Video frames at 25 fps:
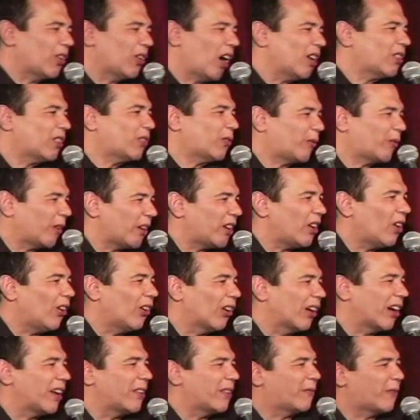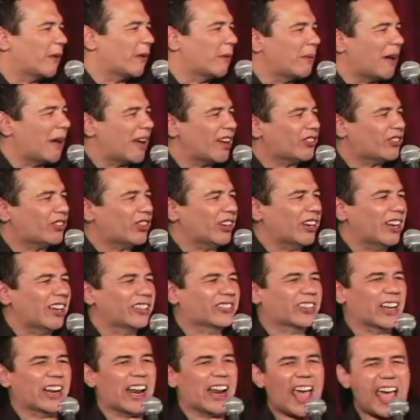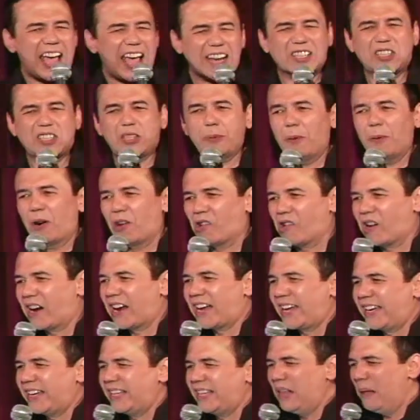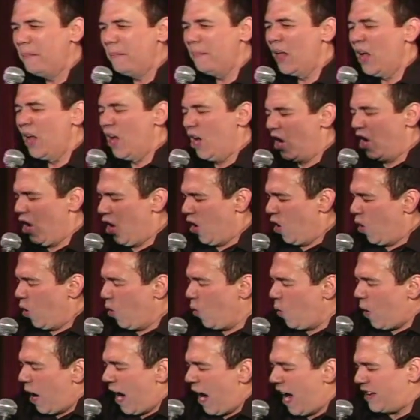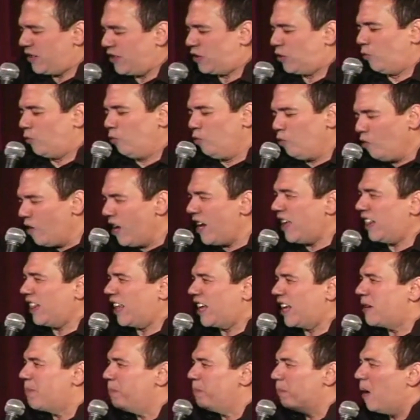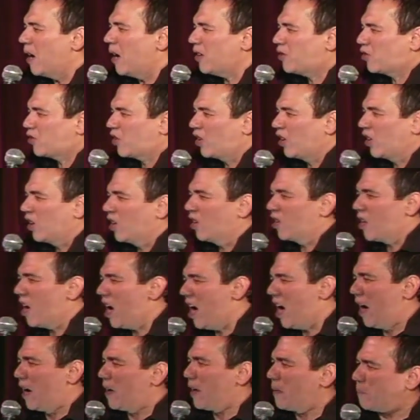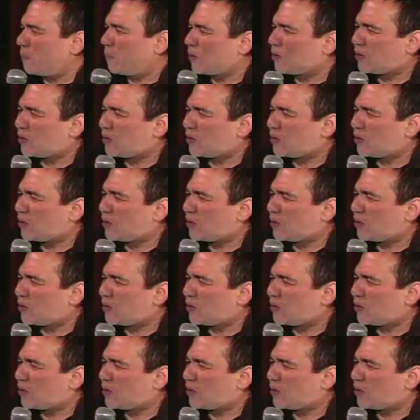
just for your information, is an ex-Marine who has really muscular arms.